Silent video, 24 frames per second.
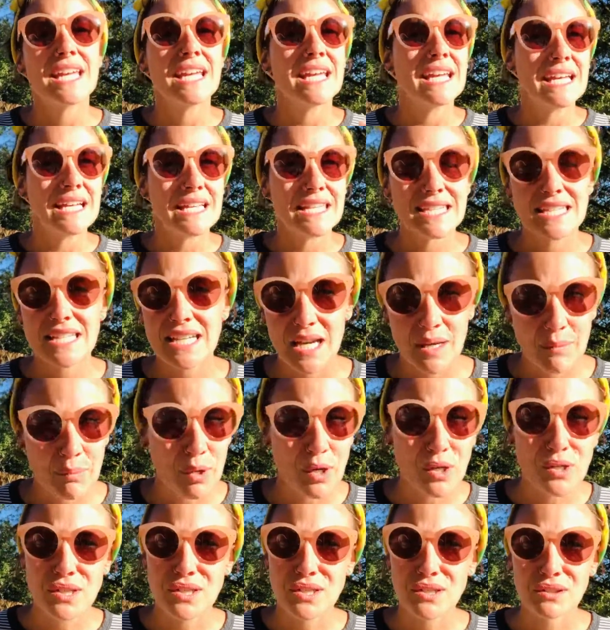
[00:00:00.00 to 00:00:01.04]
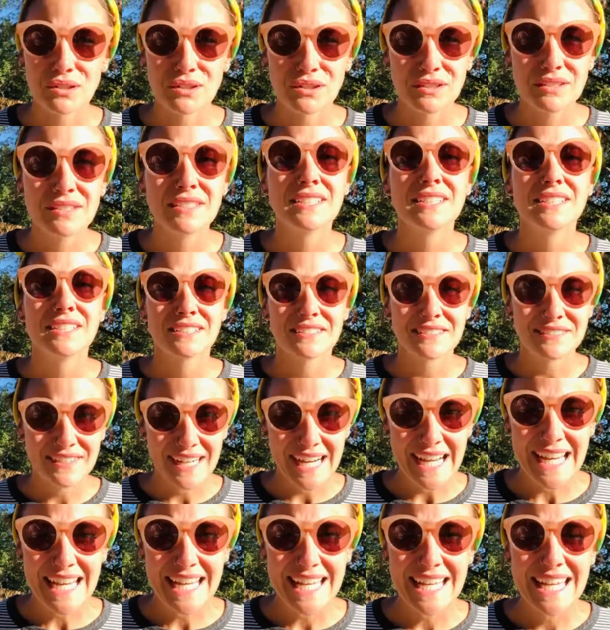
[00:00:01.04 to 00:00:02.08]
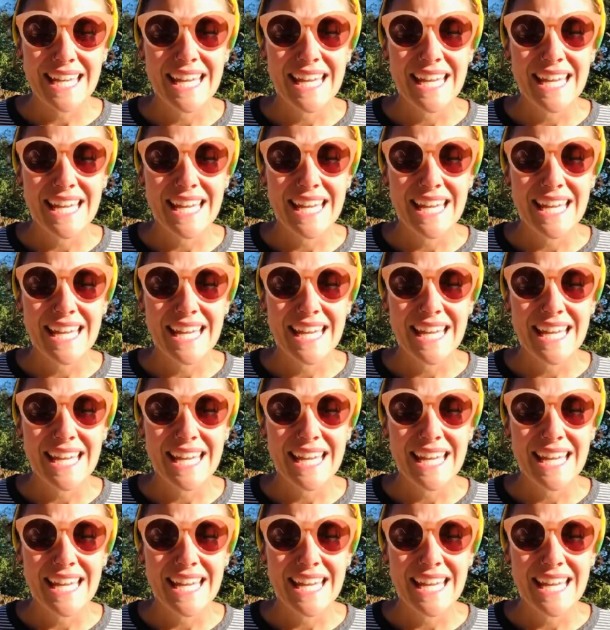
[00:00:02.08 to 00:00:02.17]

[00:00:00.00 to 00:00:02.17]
It's not personal, right?